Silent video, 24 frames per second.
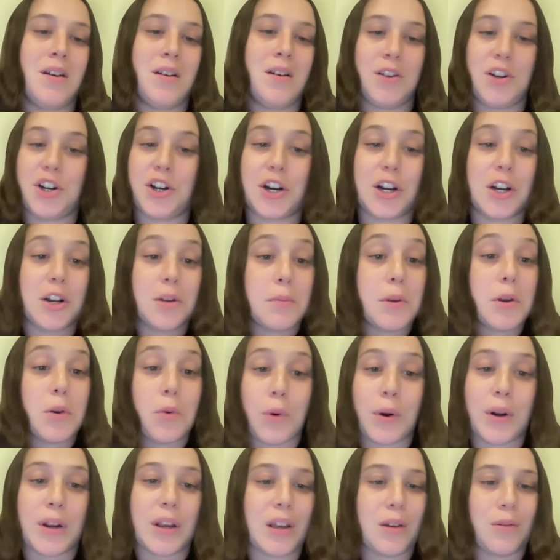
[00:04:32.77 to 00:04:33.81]
You're going to be
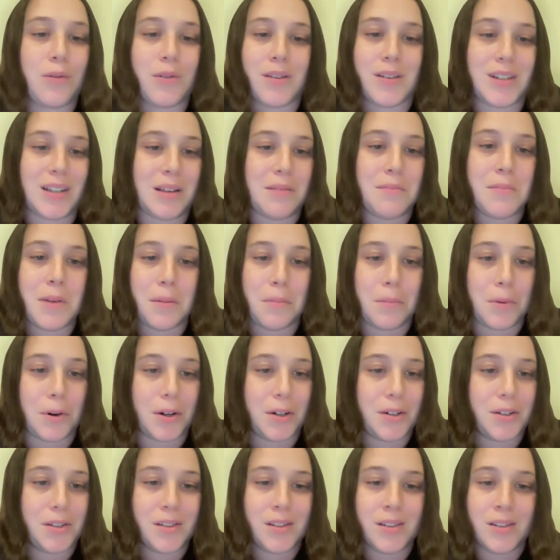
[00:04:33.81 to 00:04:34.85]
working with team
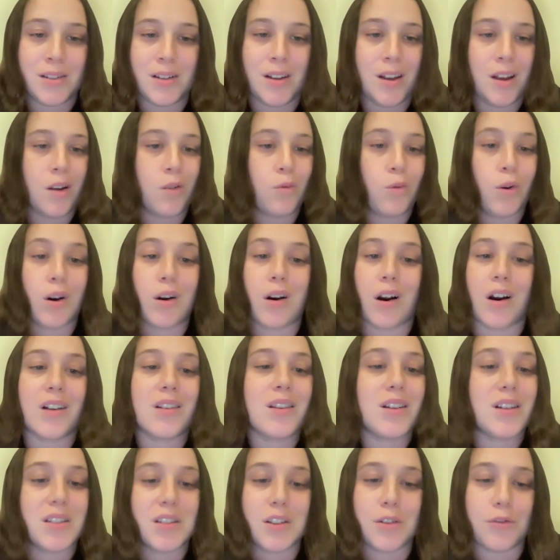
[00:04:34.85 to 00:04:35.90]
members
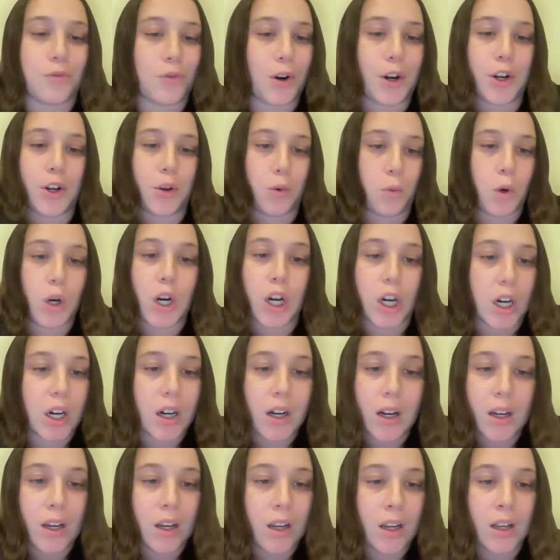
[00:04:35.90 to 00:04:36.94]
regardless of where you
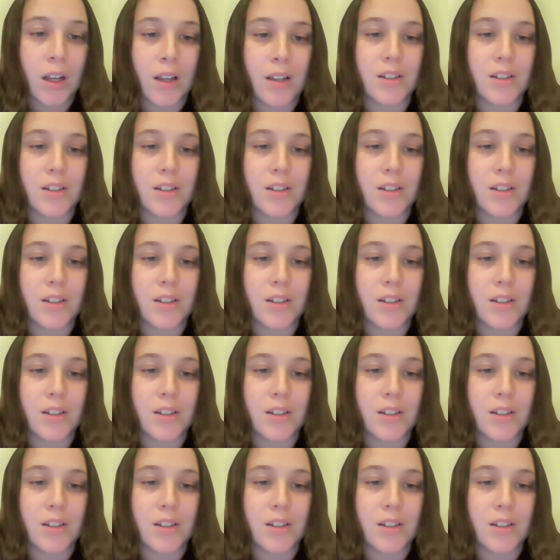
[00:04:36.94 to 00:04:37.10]
work.